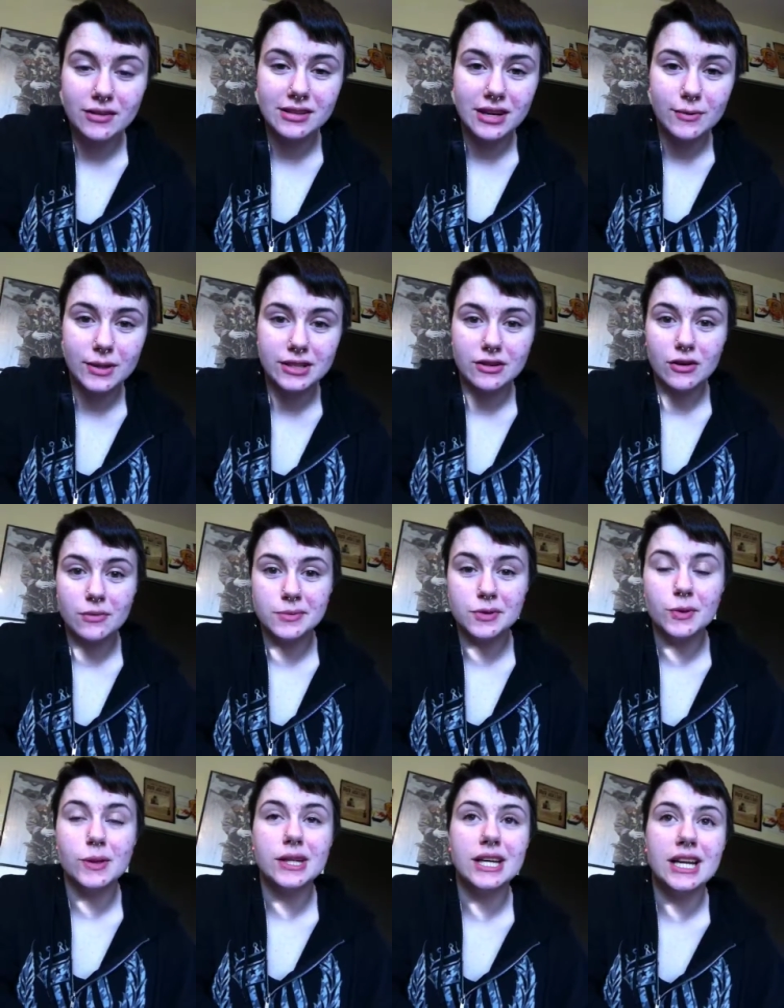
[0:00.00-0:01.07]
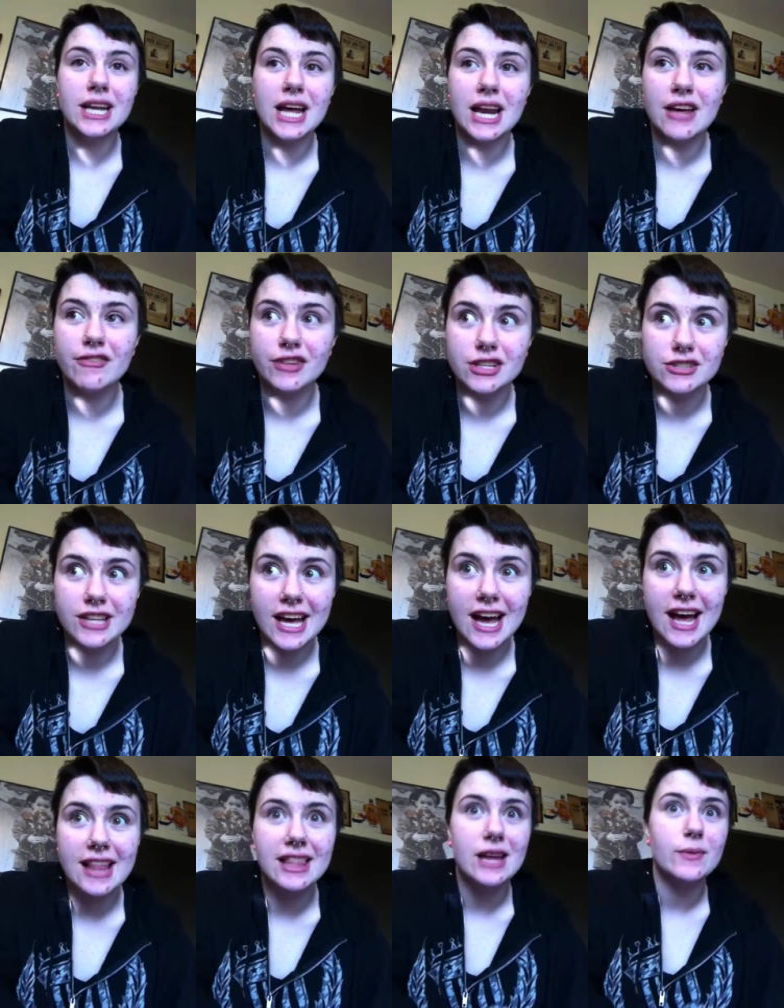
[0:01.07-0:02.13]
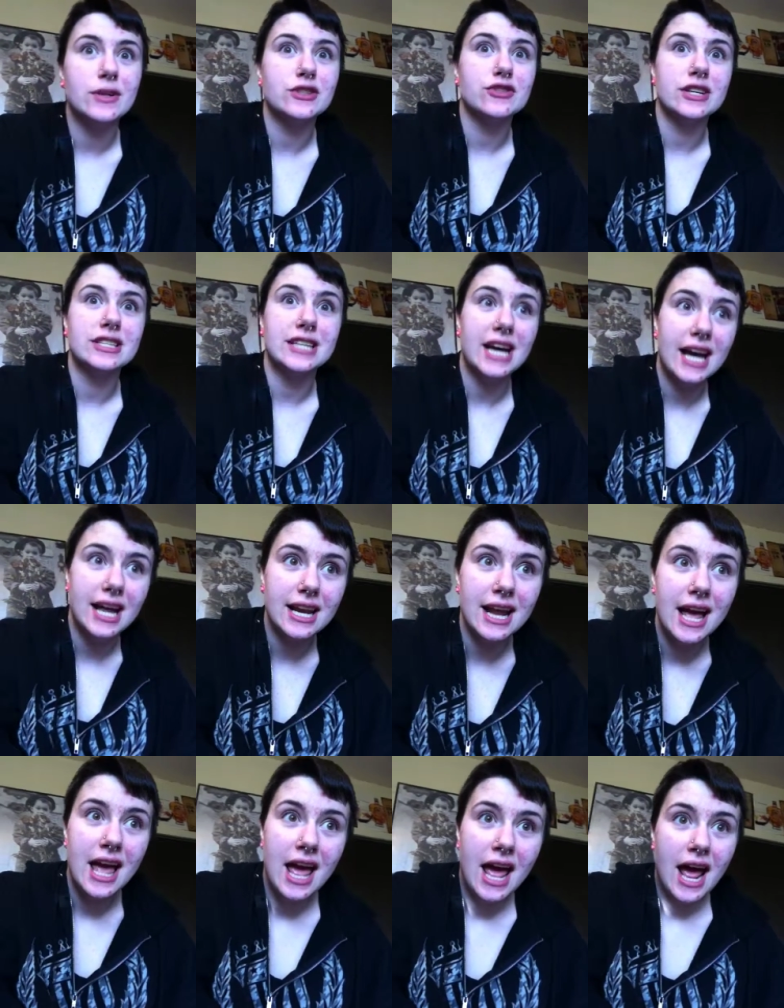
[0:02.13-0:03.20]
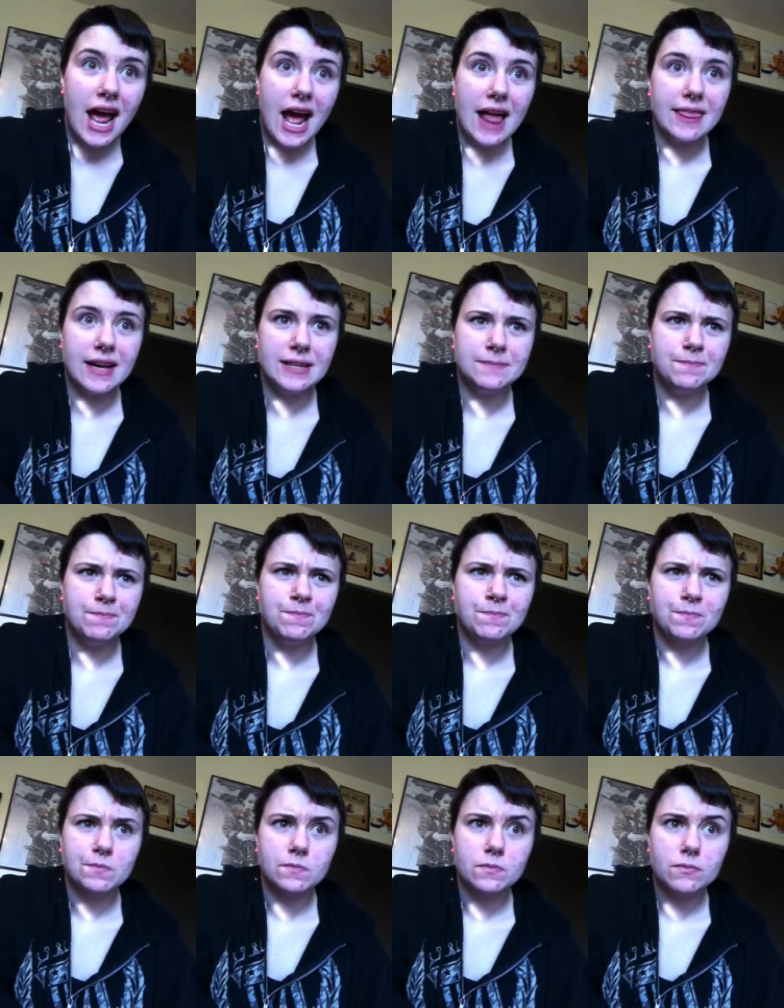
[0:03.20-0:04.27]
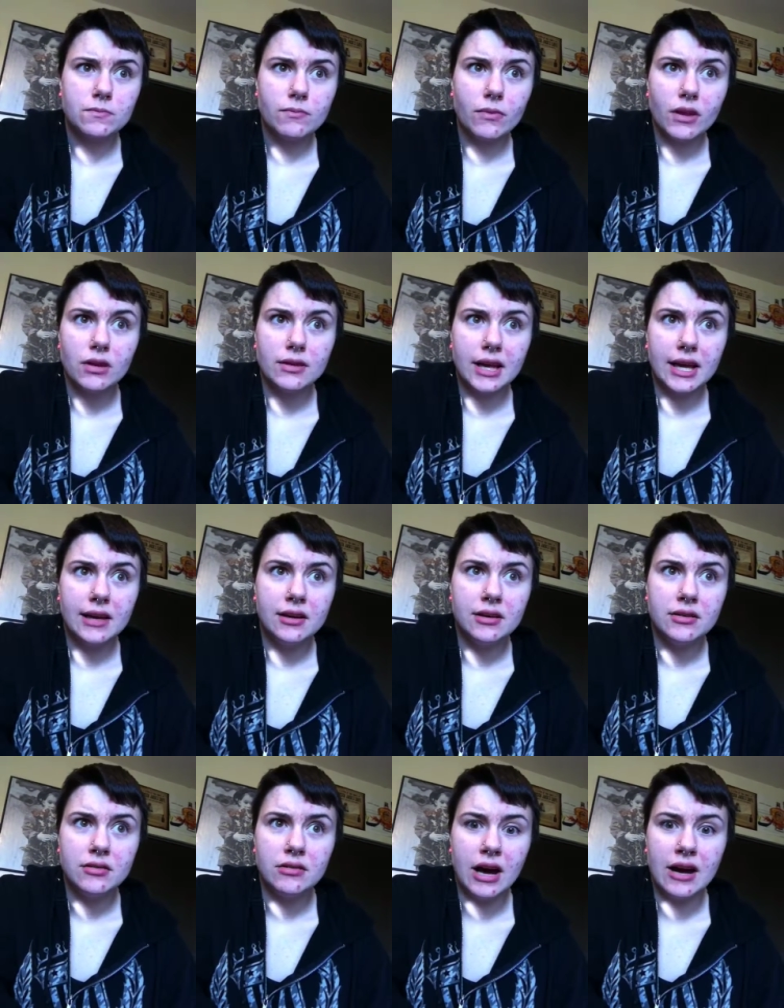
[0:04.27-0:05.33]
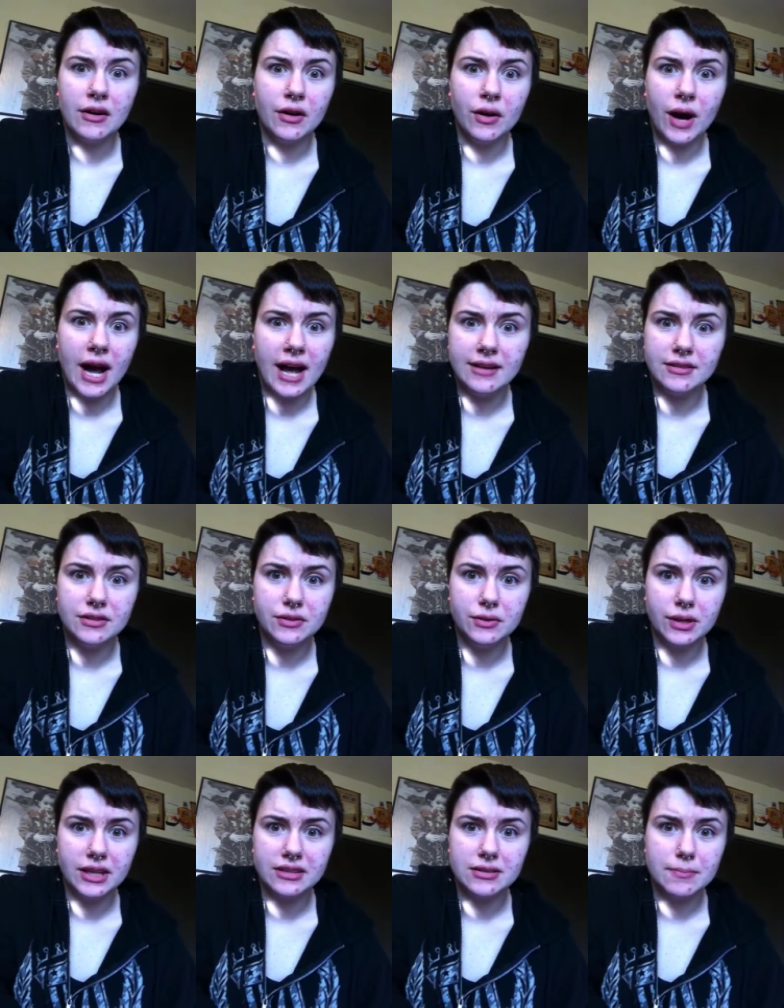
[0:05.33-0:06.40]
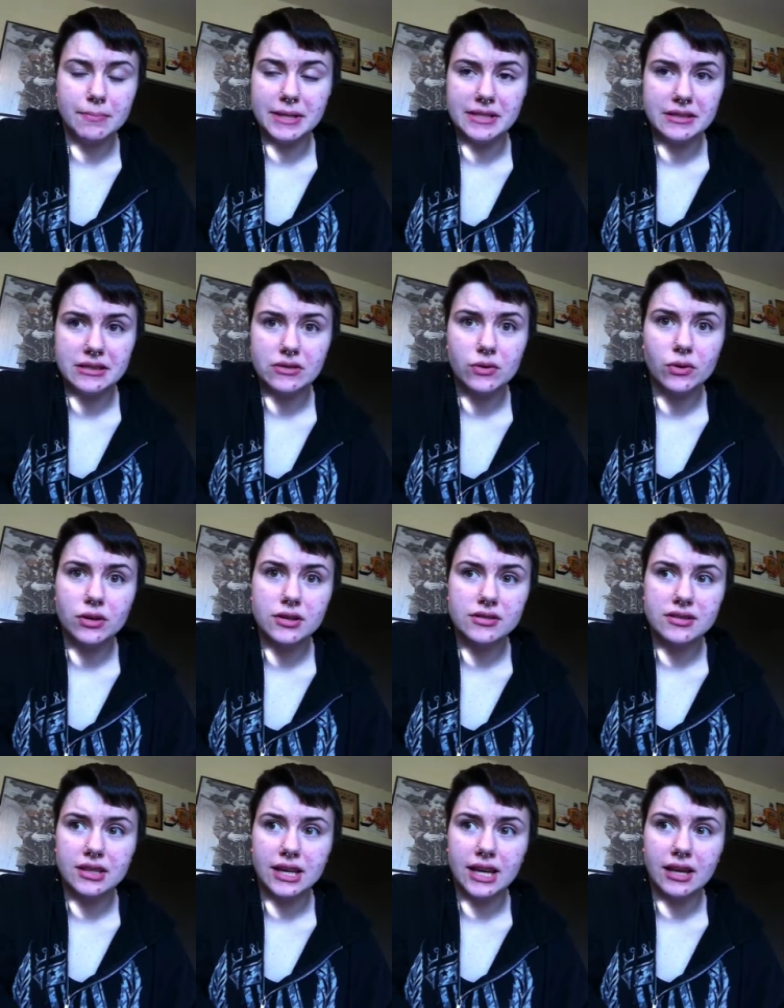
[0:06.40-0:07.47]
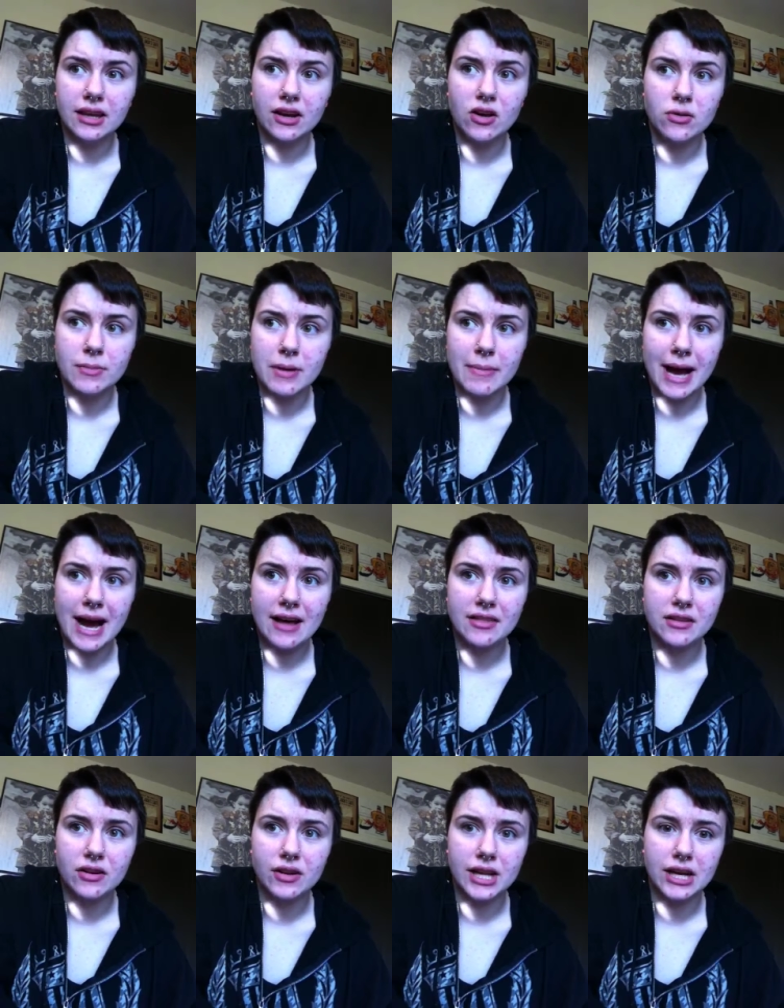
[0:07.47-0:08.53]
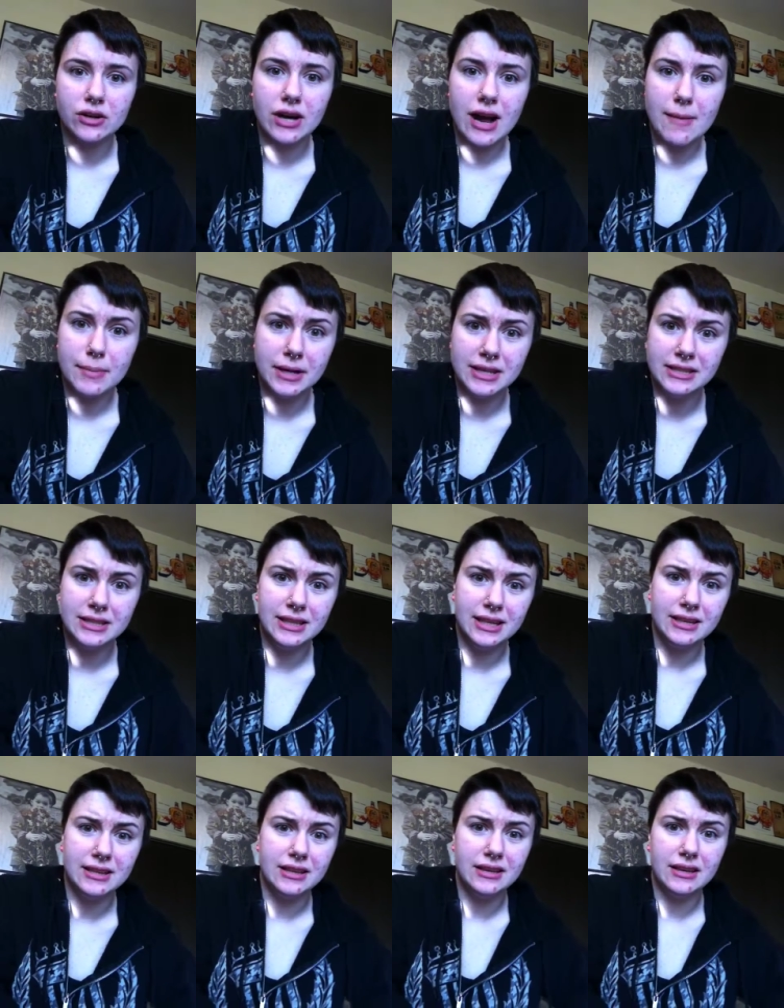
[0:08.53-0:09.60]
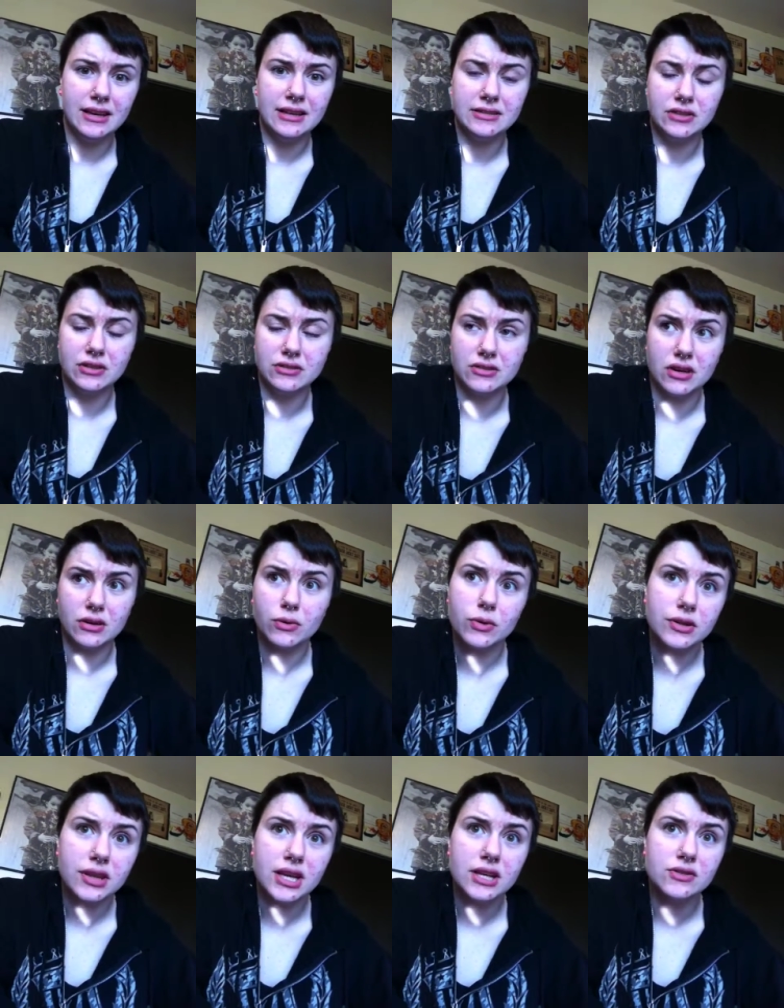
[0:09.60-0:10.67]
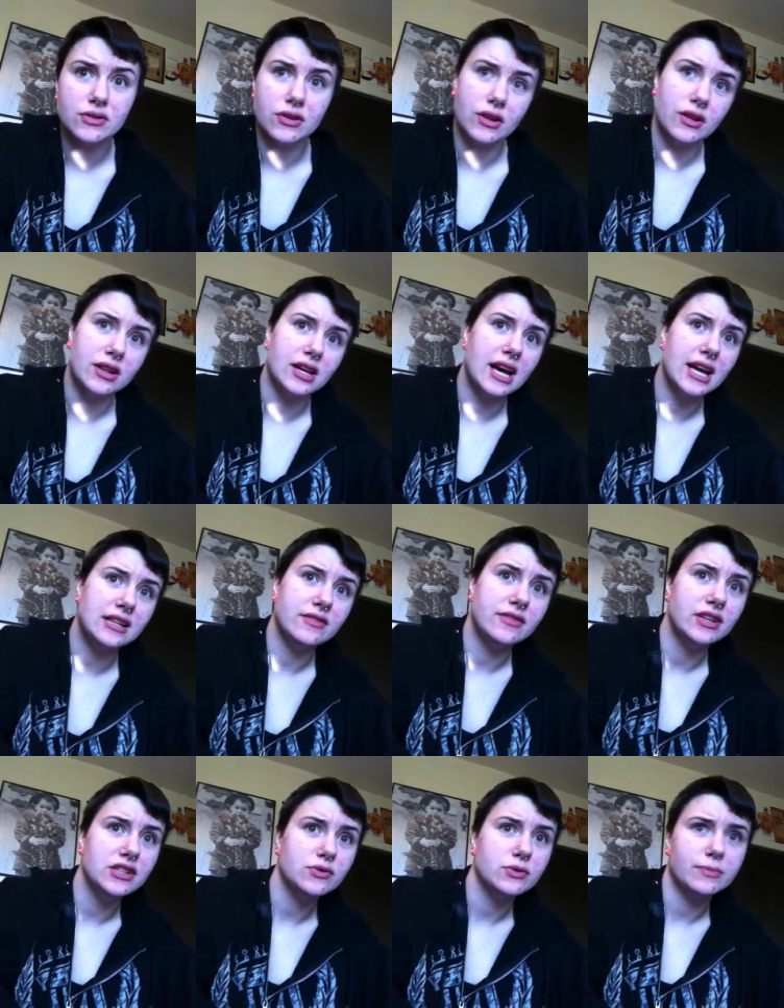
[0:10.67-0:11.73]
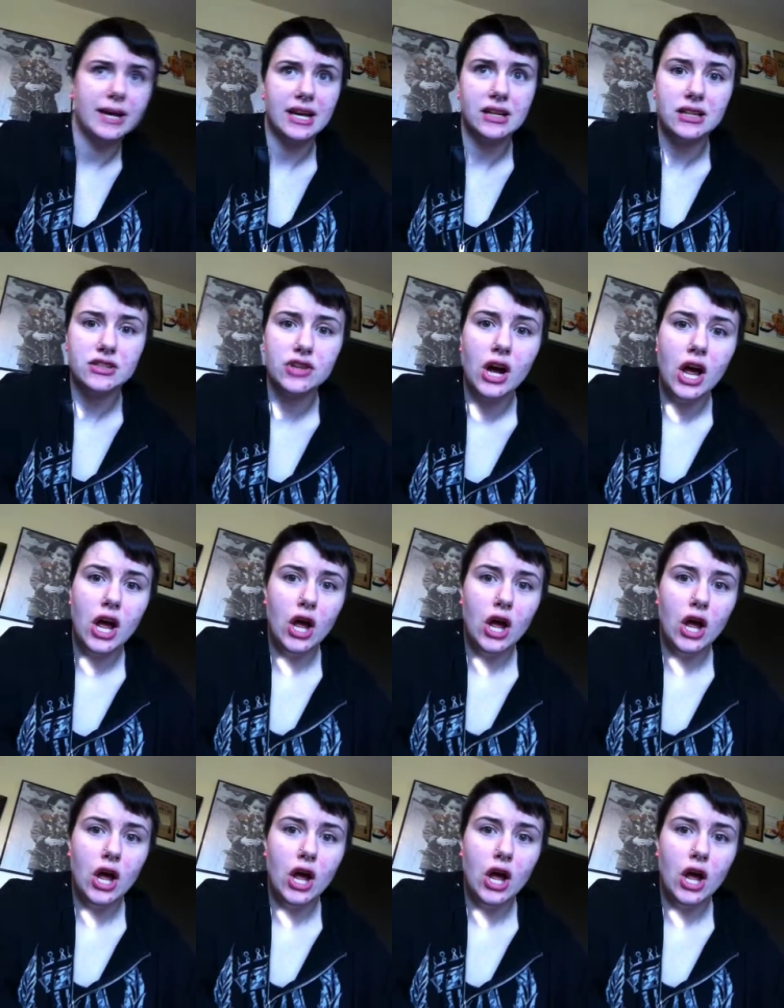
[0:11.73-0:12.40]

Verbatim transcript: And then I went into homeschooling, and I finished that, and then I went to grade 10, and then like, I don't know, I had to do like some business course to get like all my math and all that crap and I did like the adult dogwood things. The only thing I had to finish was my English.